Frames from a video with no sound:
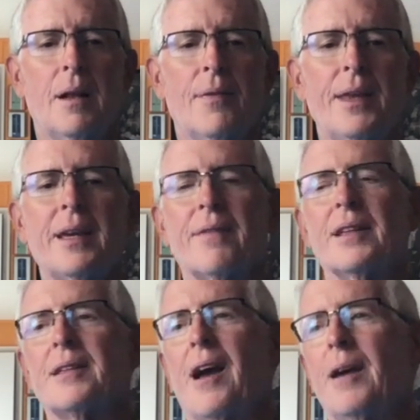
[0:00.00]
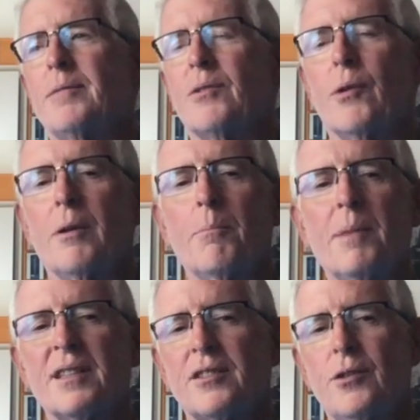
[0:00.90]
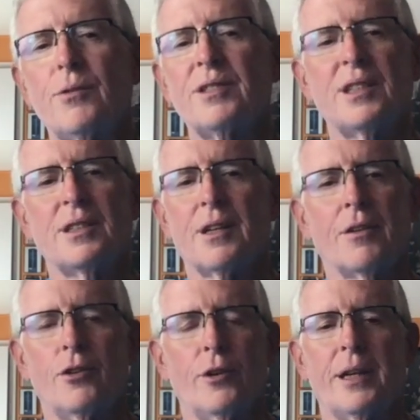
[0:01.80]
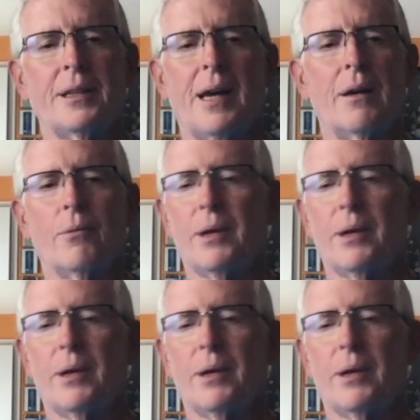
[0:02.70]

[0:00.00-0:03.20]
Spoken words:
Think of the times that we misused each other, looking down,